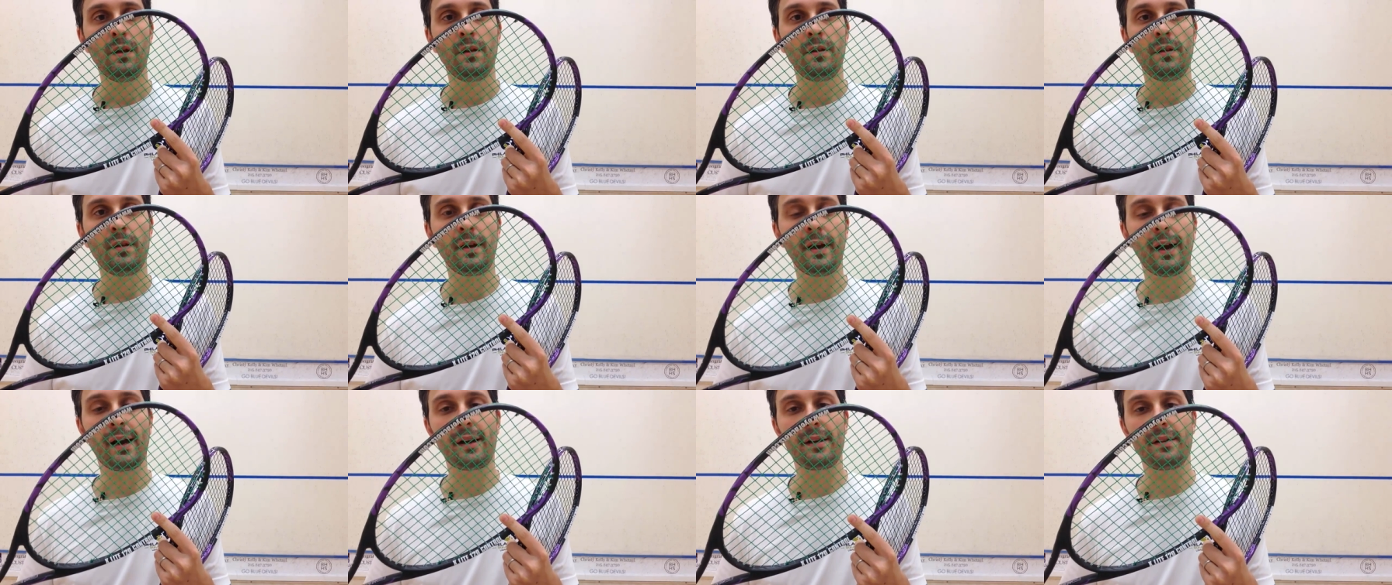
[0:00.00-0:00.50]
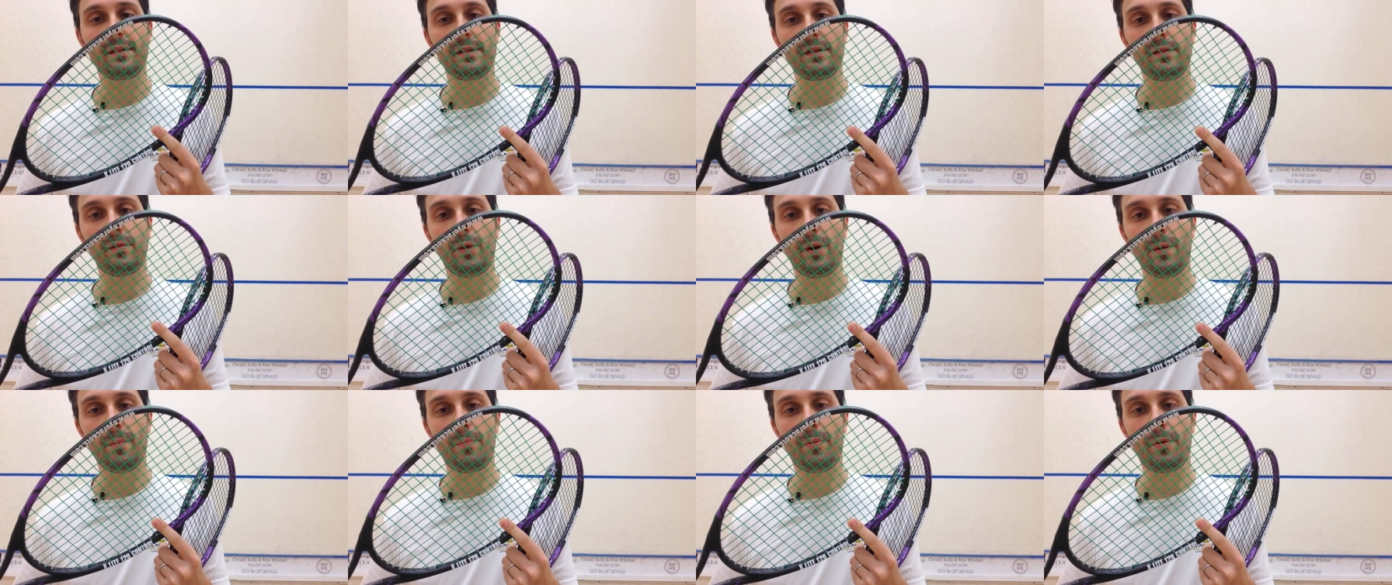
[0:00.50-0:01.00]
the the
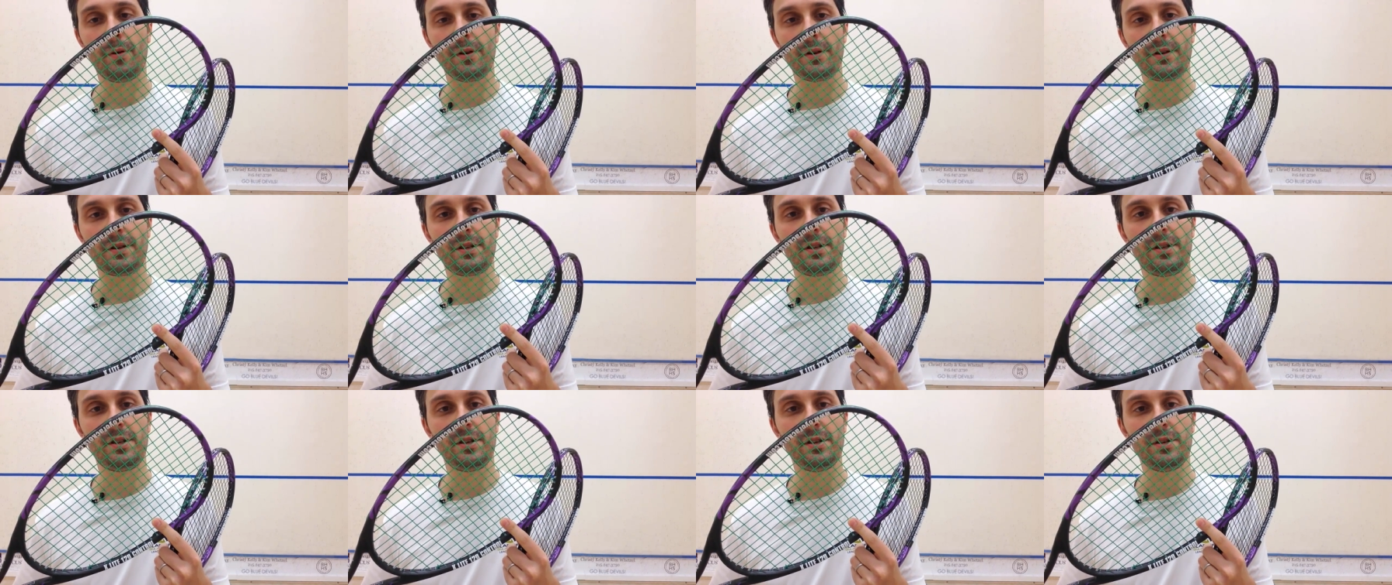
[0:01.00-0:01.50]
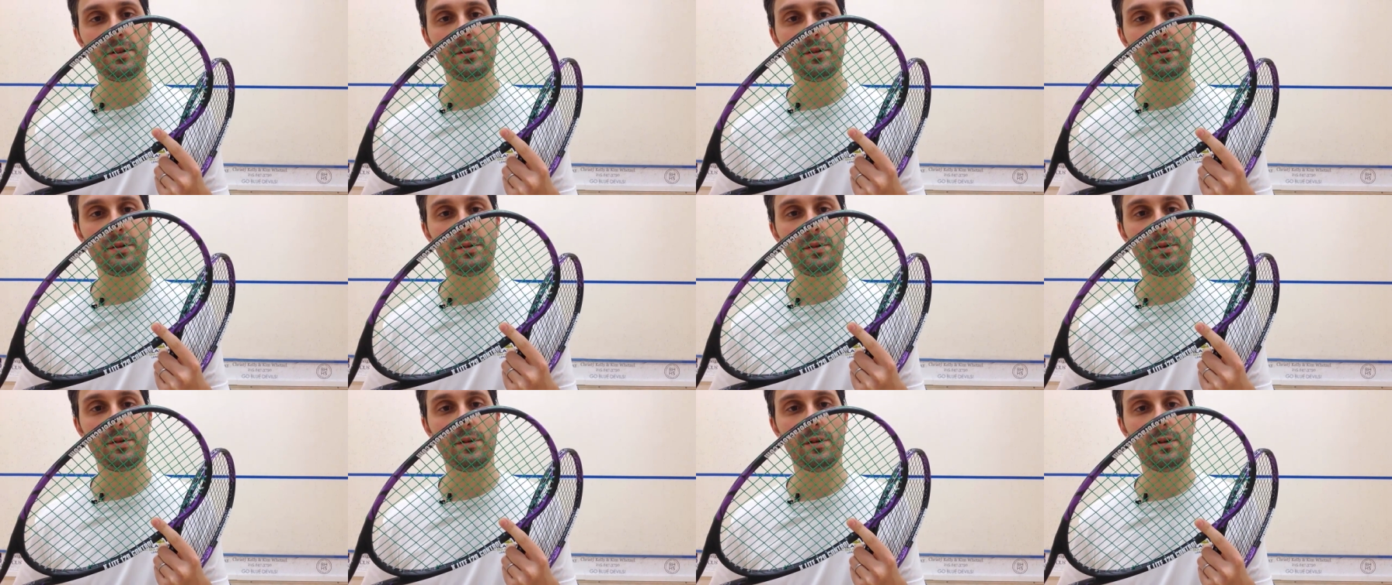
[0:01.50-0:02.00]

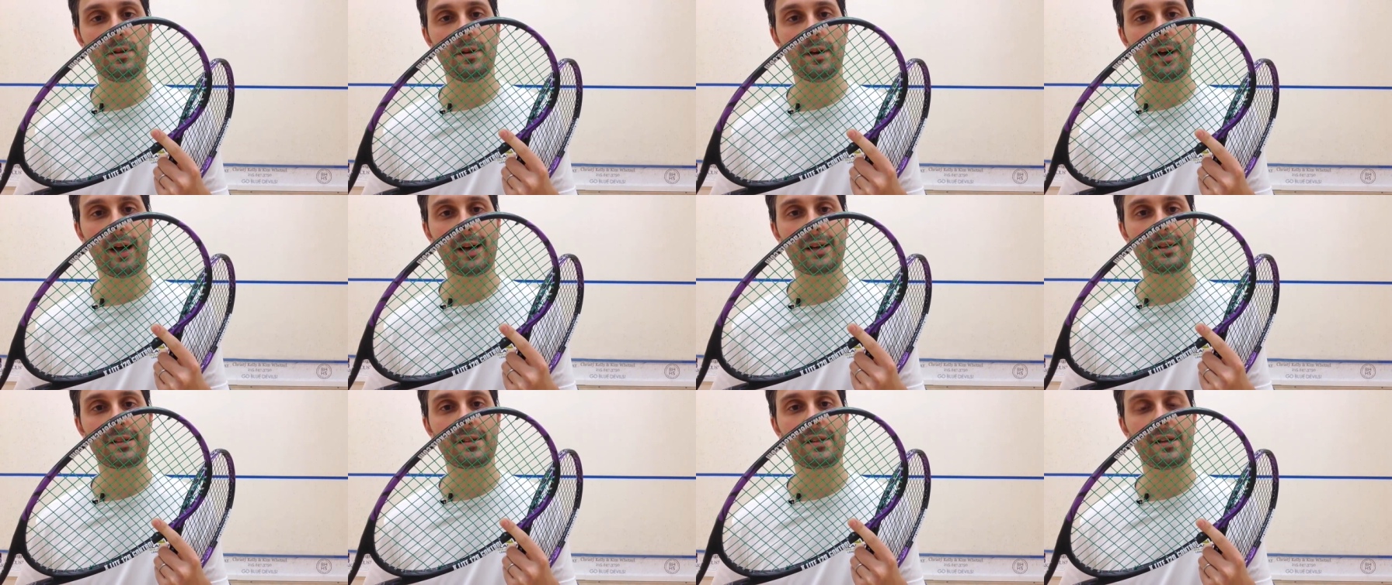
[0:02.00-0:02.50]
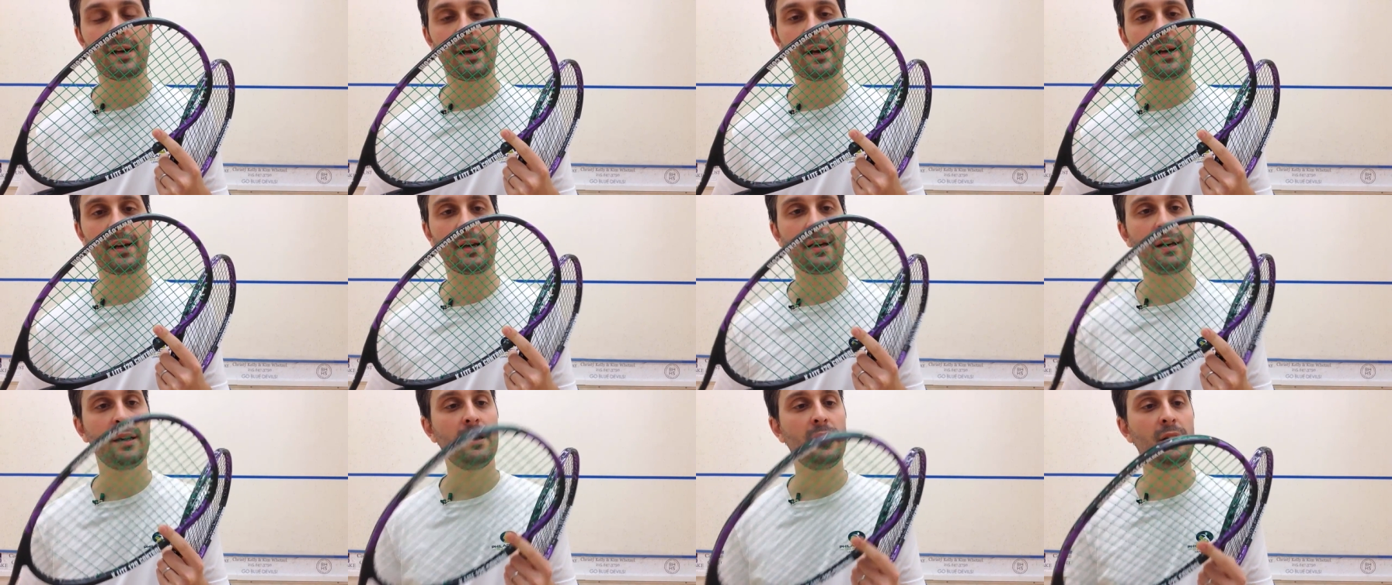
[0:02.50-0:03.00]
1.2
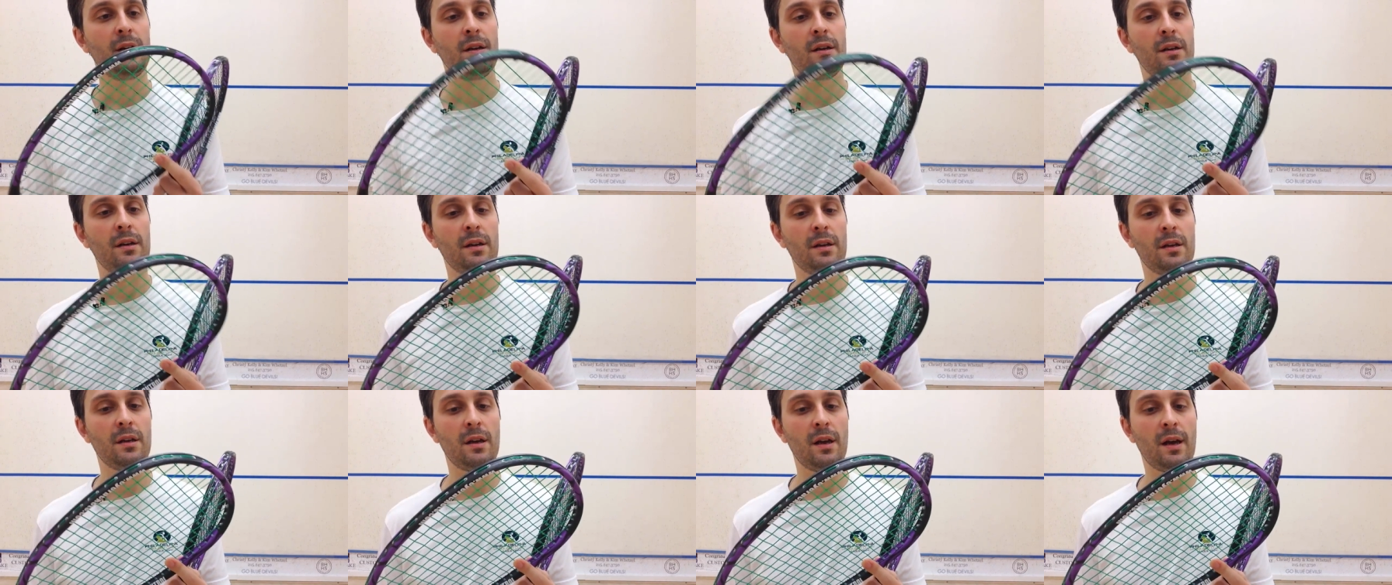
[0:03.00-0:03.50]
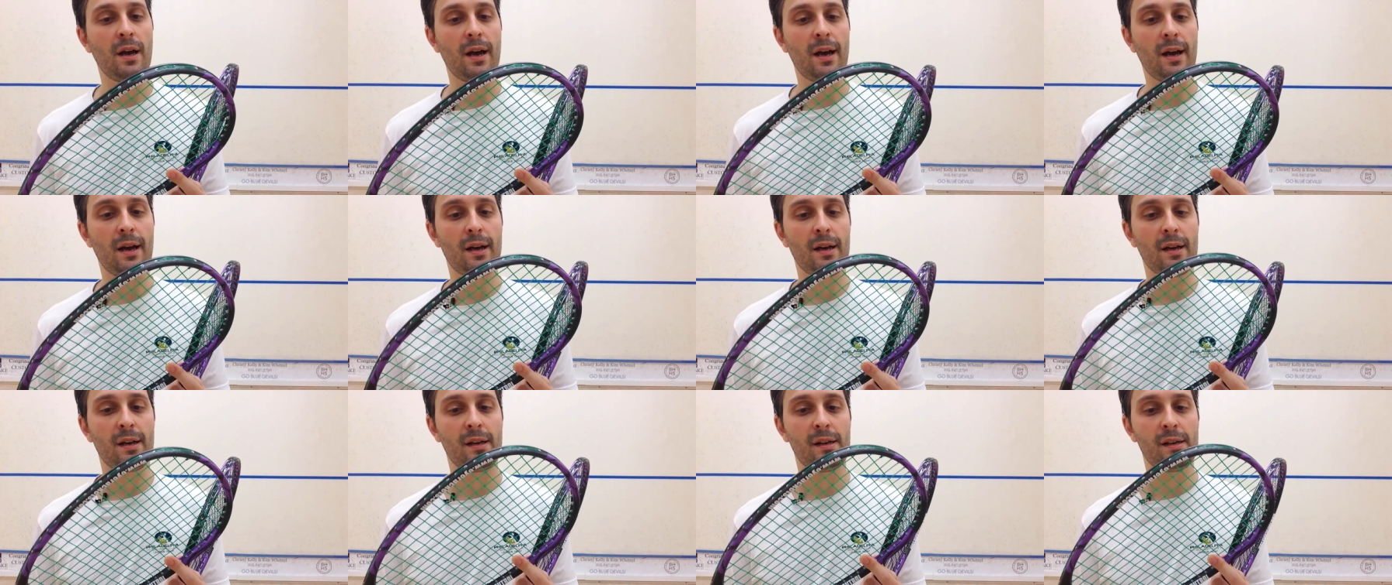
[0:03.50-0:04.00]
Tech
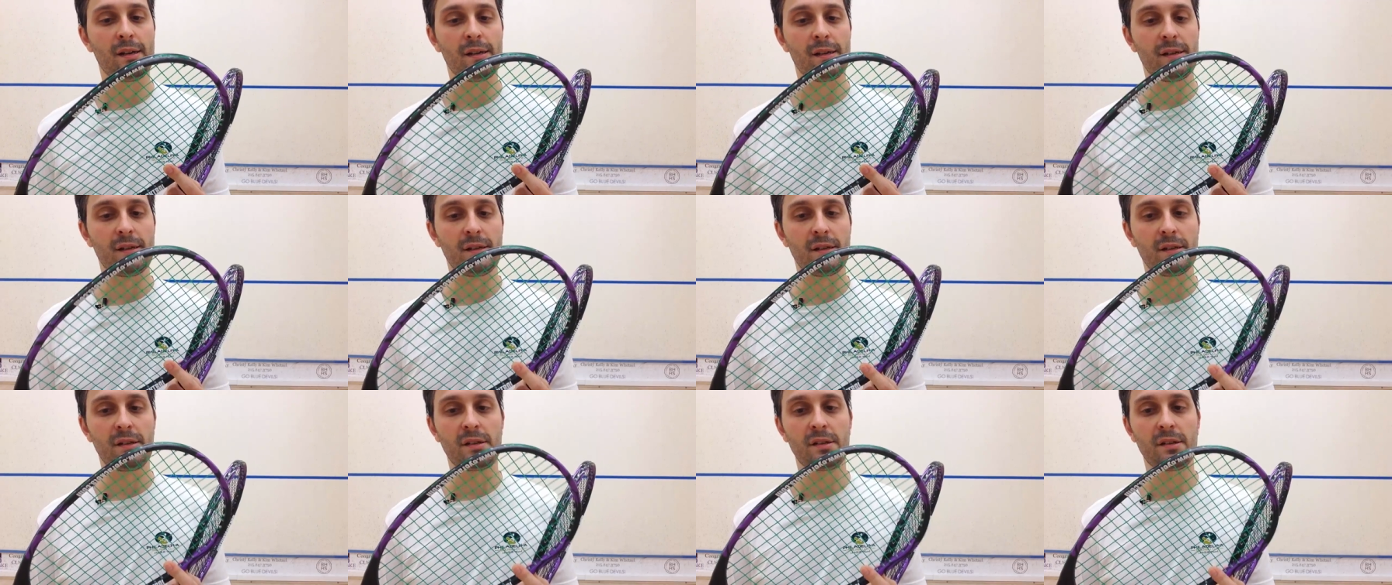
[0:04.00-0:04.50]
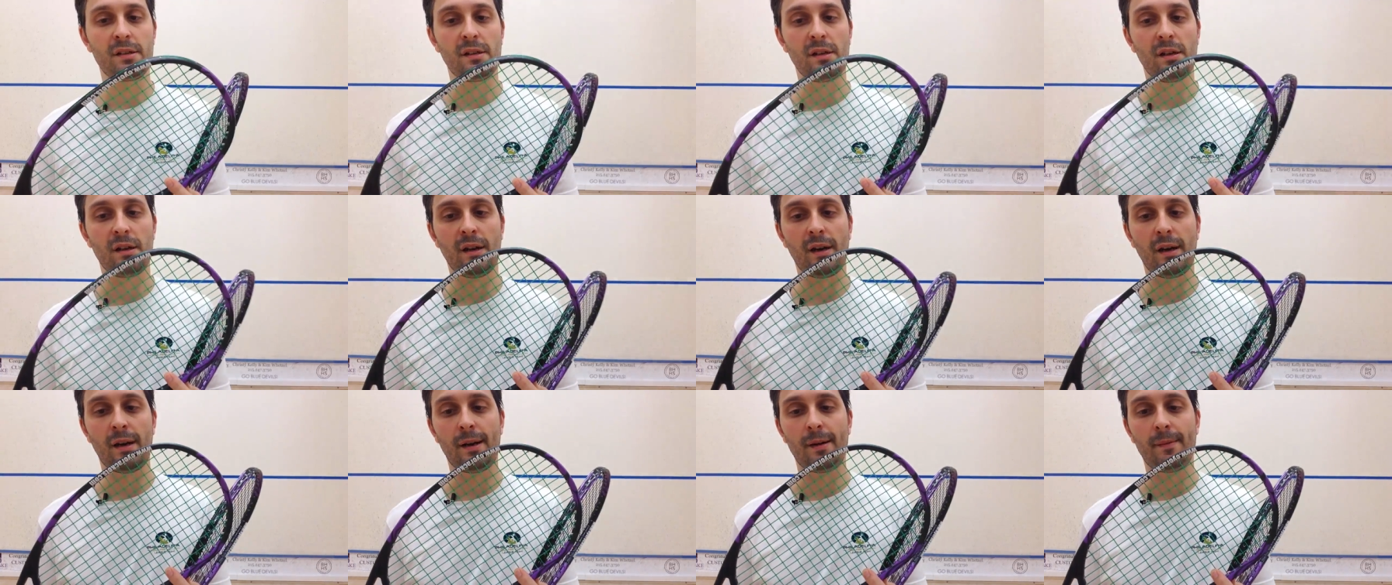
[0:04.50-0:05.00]
uh, is
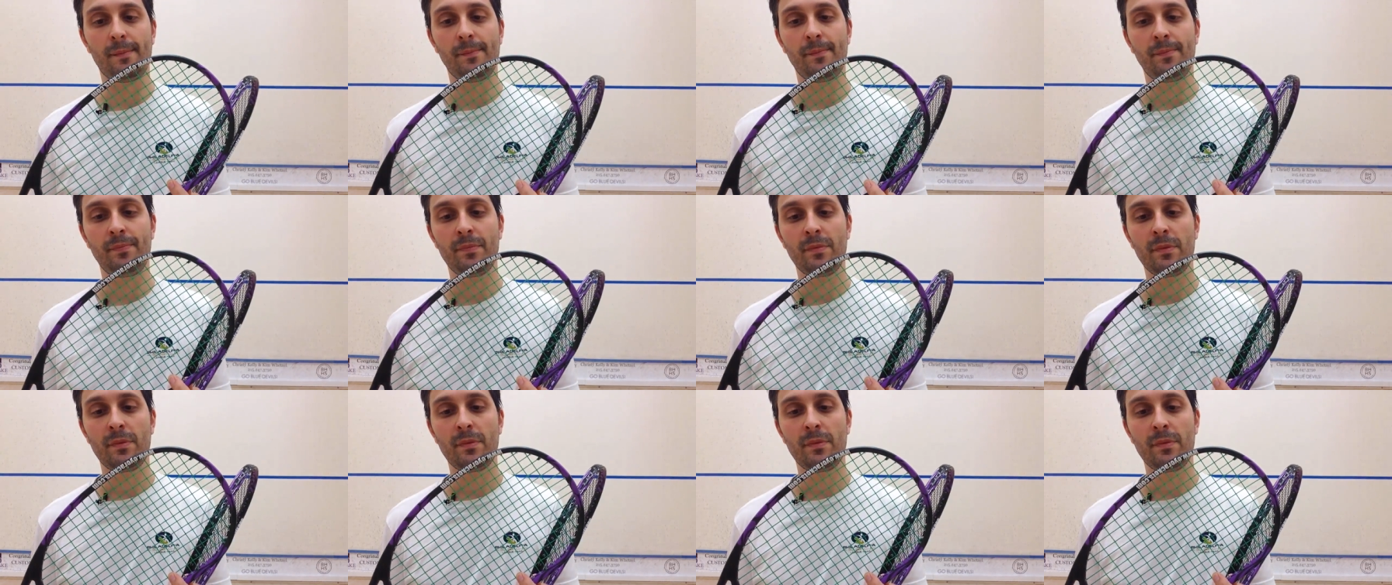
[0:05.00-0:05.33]
um,